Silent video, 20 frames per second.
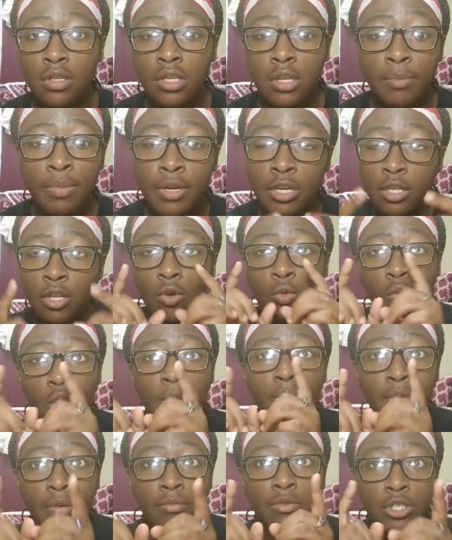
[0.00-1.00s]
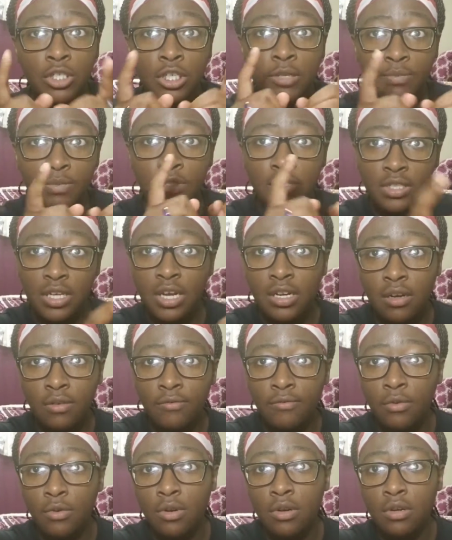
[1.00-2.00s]
depending on what membership you sign
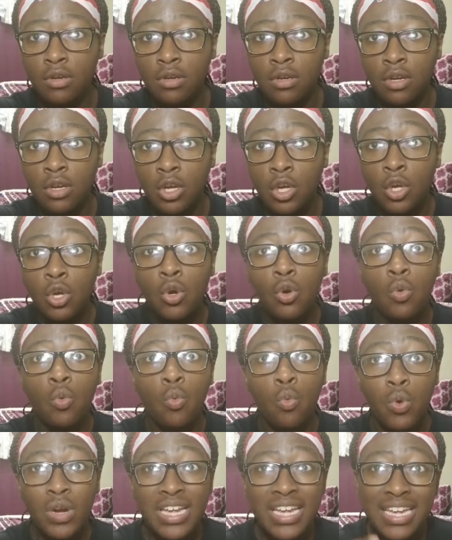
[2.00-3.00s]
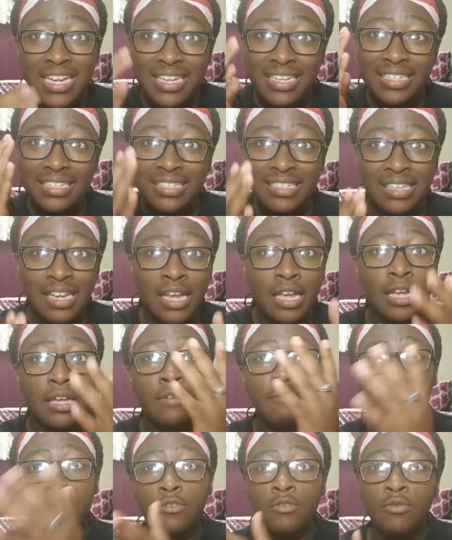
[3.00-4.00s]
up for we
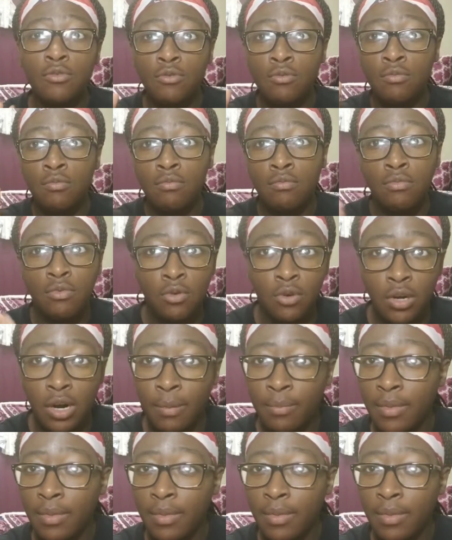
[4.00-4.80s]
save you more.